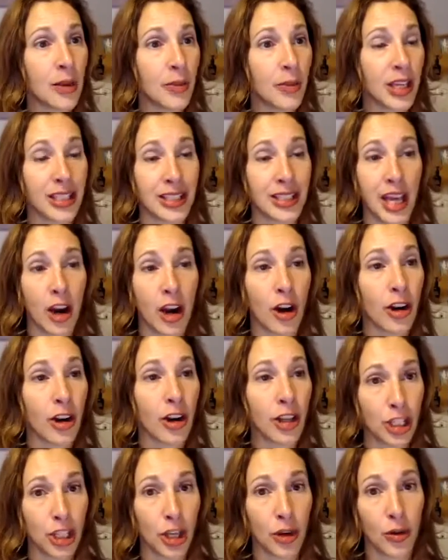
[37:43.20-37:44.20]
because they
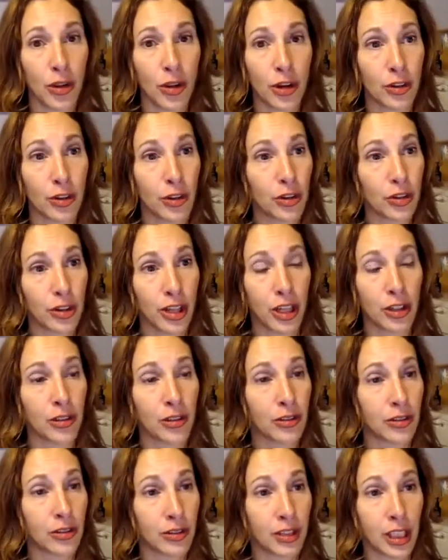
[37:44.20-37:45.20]
already know
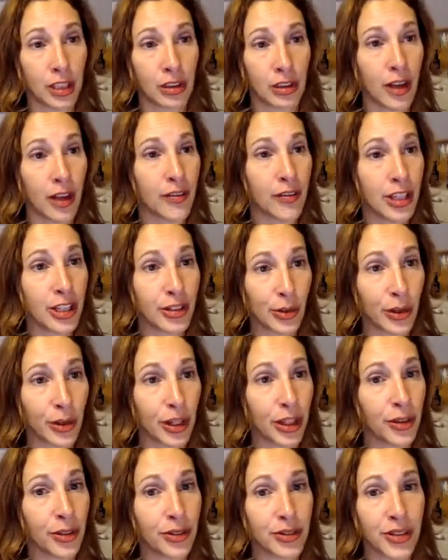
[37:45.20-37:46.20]
they're going to love these
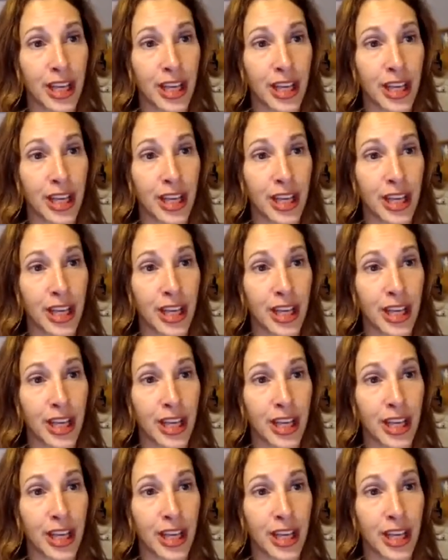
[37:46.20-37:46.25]
oils.